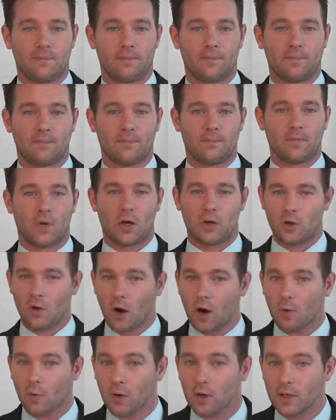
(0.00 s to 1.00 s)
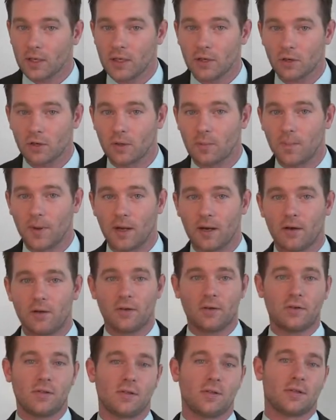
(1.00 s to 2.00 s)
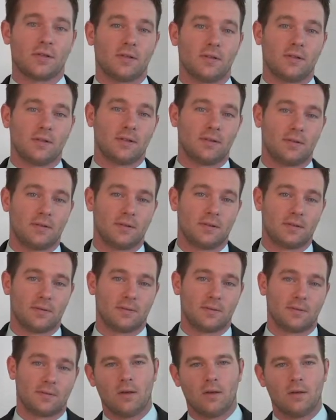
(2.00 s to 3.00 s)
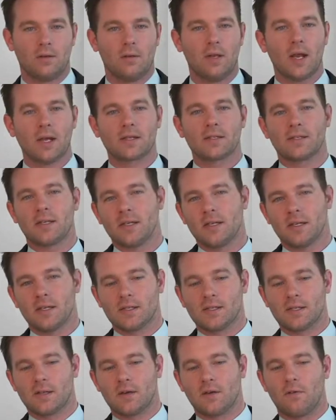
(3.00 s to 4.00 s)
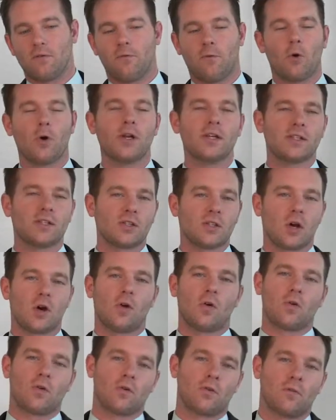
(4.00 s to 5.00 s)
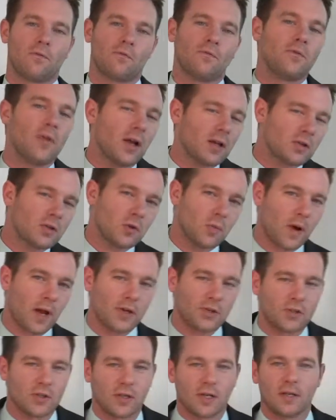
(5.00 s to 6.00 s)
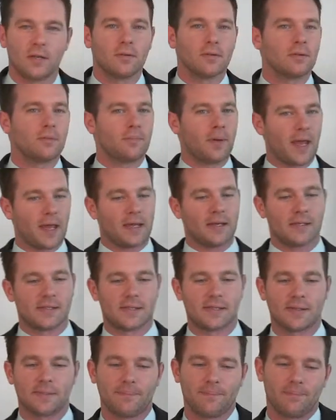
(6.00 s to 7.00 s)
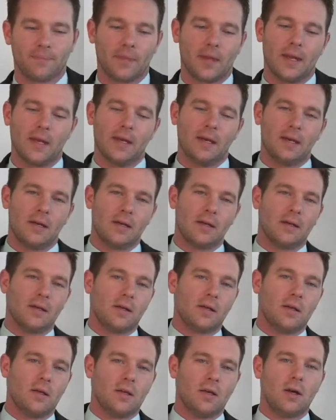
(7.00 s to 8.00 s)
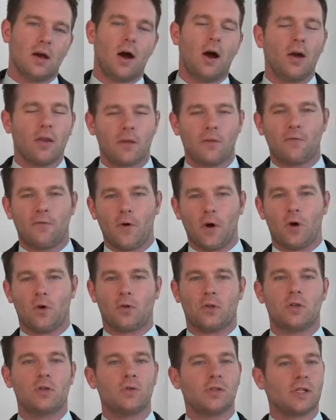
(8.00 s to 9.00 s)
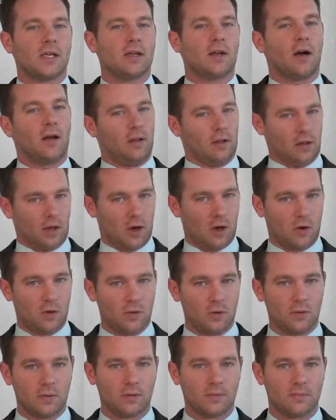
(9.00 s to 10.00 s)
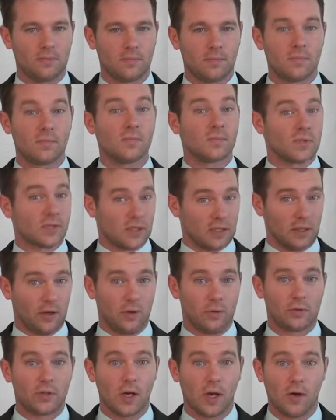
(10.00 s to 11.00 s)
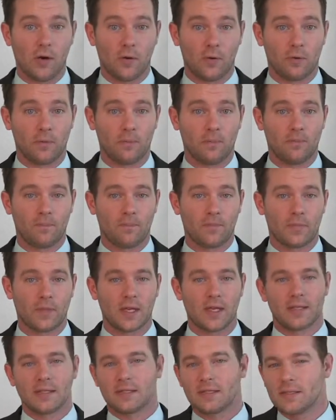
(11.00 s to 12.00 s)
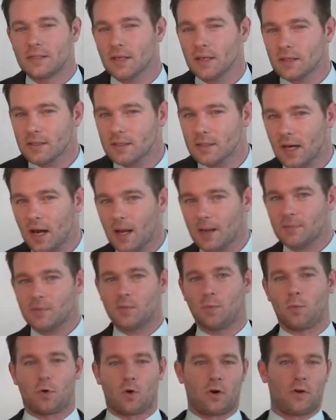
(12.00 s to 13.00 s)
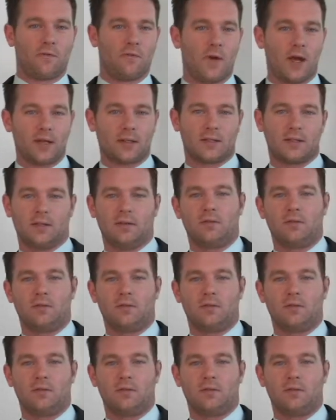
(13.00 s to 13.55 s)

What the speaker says: Are you outworking your competitors? Next is voice tone fluctuation and pace. On the phone, using a low, slow tone is 6 times more effective.